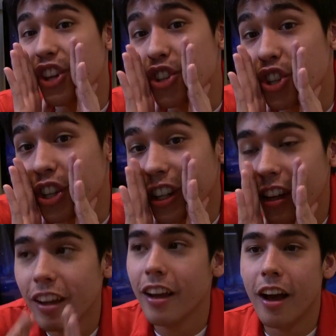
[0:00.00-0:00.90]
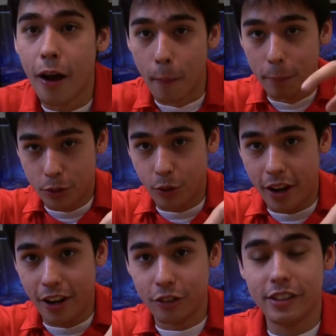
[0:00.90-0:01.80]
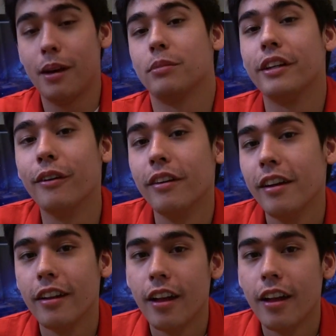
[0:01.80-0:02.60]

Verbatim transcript: You should. Um, Twitter handles down below.